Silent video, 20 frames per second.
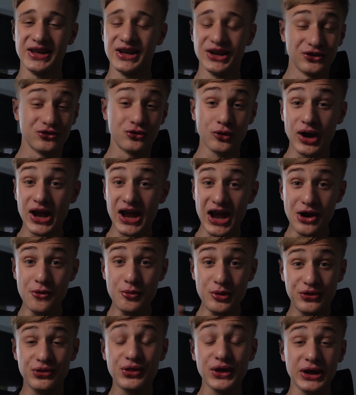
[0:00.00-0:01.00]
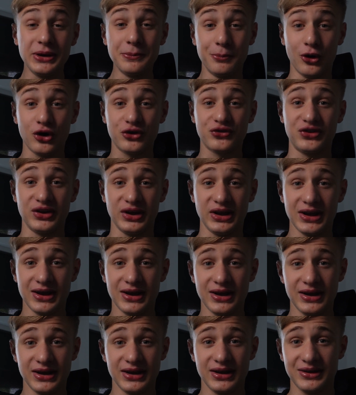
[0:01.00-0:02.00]
So everything in boxing,
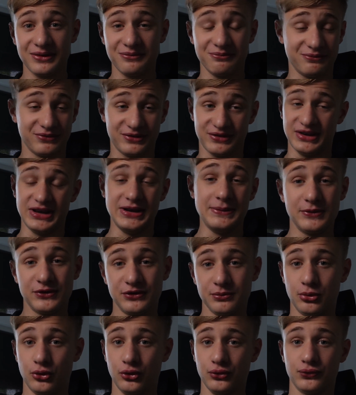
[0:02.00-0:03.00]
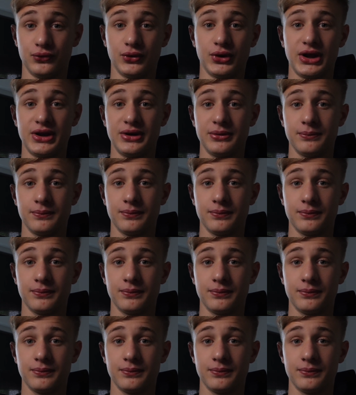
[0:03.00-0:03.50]
sleep is important for that.